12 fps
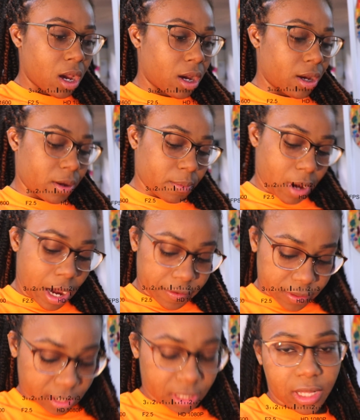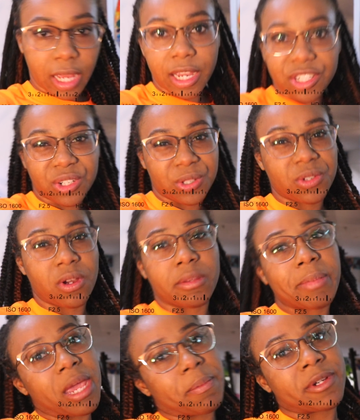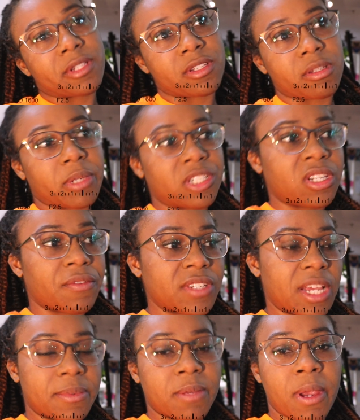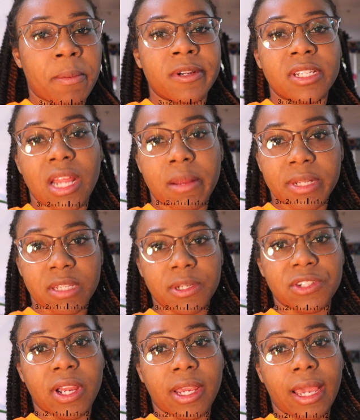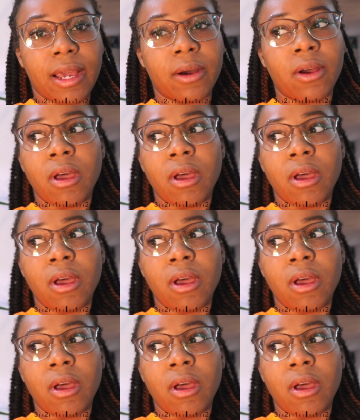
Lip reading: obviously, like I showed you all the papers, there's a bunch of different types of papers that I'm about to be trying out.